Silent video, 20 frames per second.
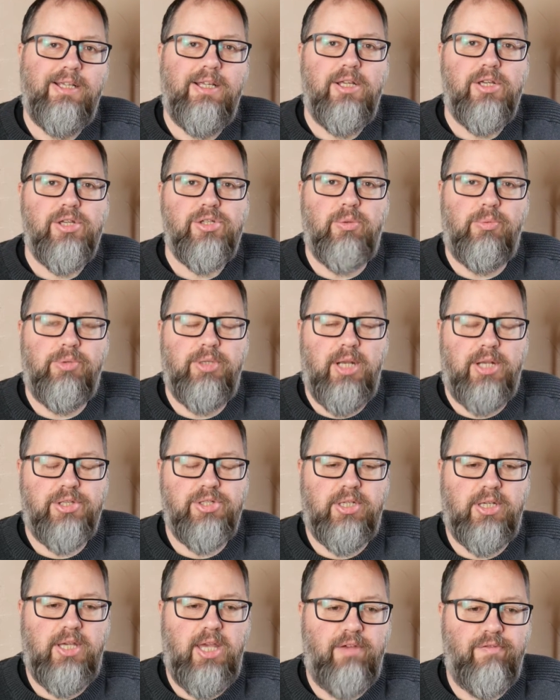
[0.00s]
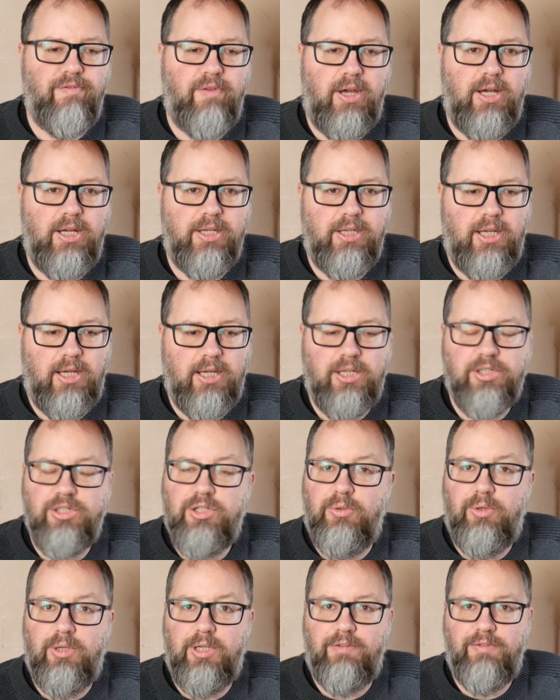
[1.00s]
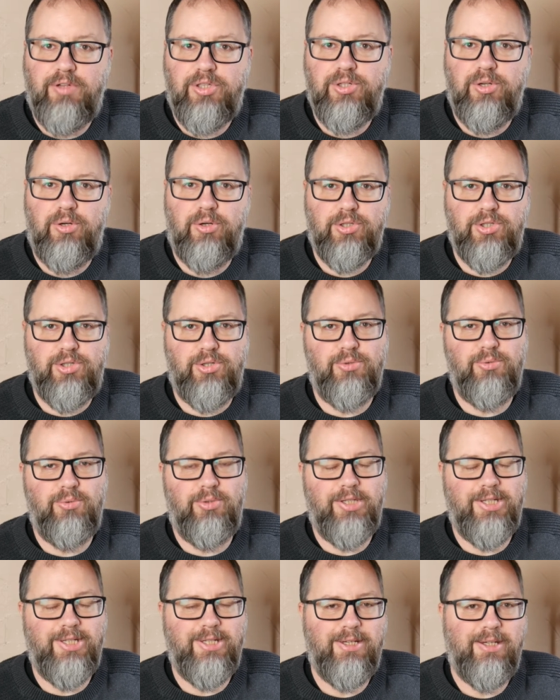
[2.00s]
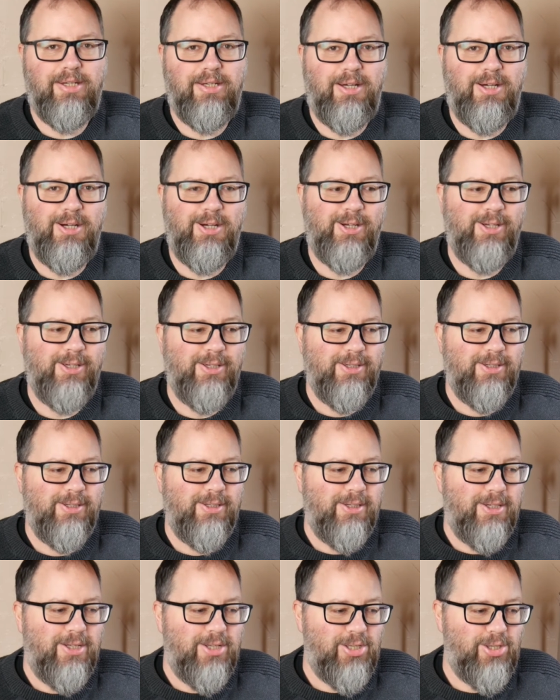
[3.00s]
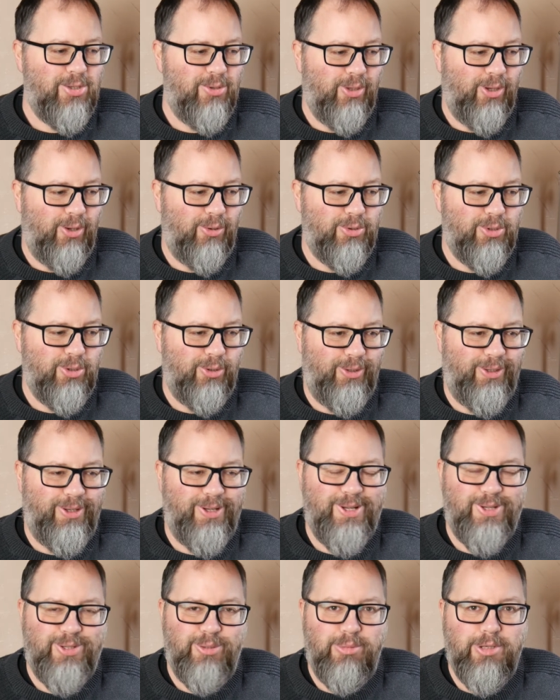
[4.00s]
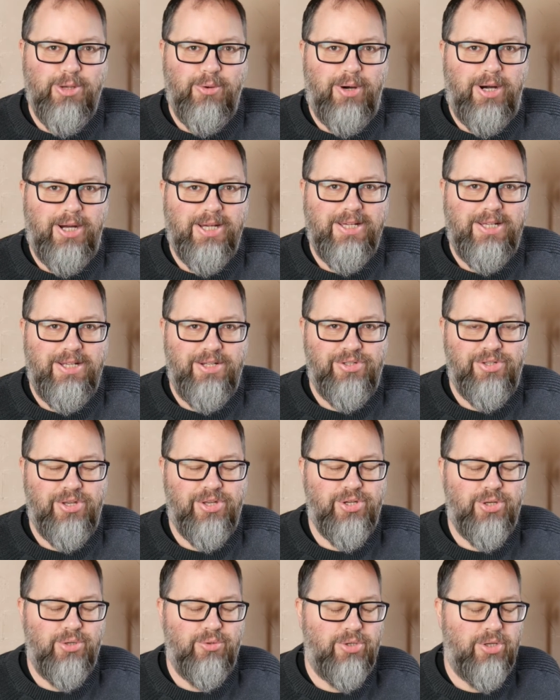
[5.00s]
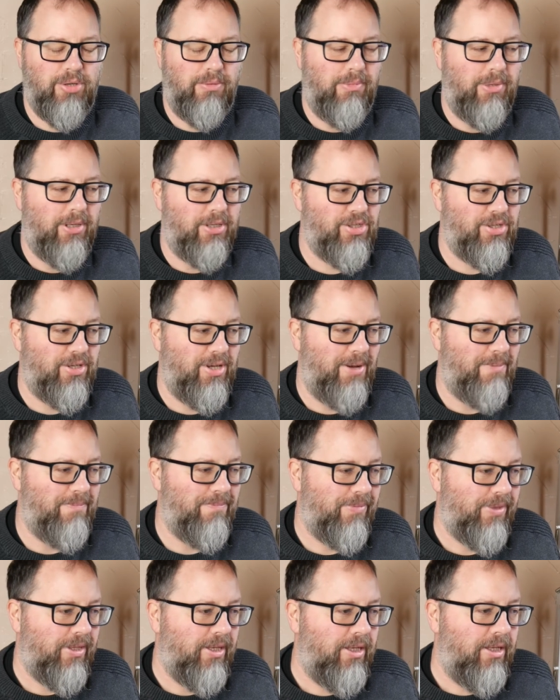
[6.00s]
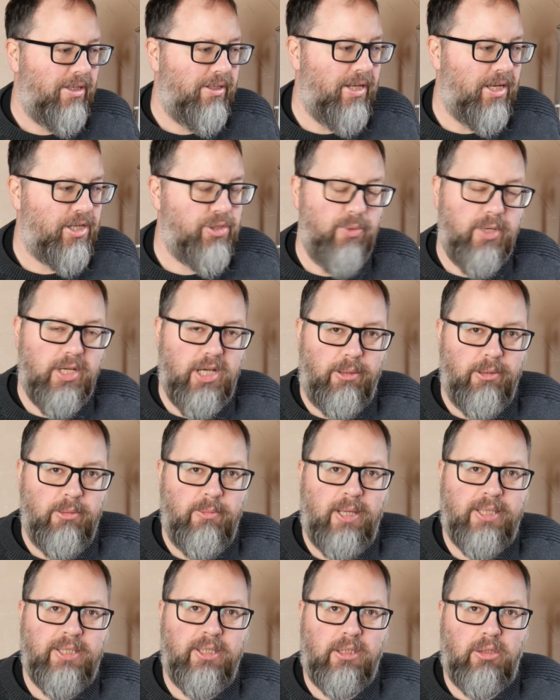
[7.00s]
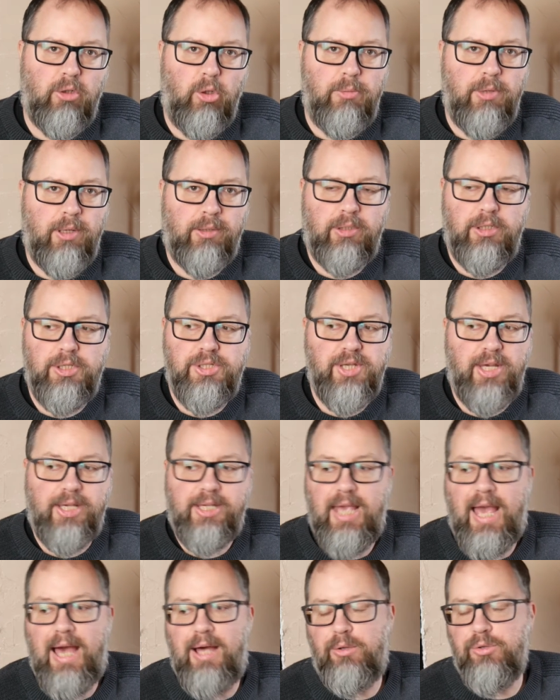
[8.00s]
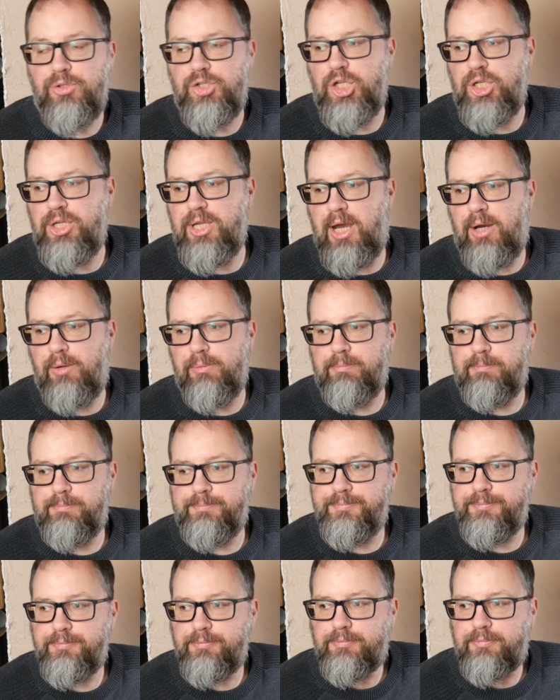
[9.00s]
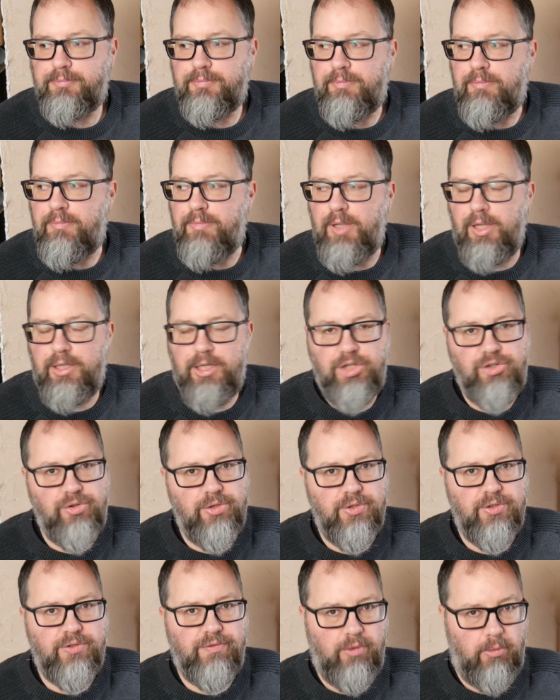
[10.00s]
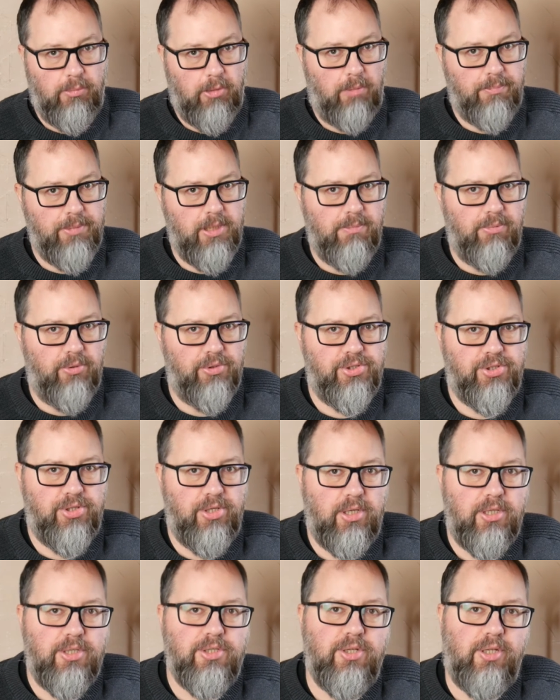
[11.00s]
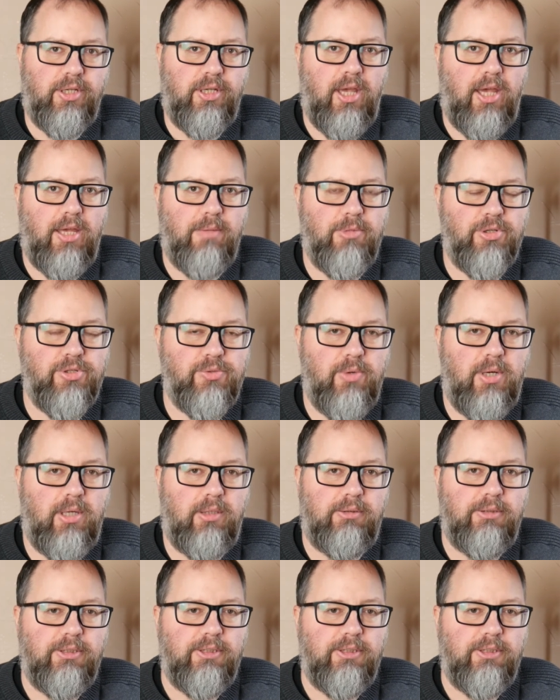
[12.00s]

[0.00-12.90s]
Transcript: something had to give, and I had to go and give a talk to a local WI institution. But next week I'll be back at the club, and I'm going to take Algie down and introduce a few more people to the game as well.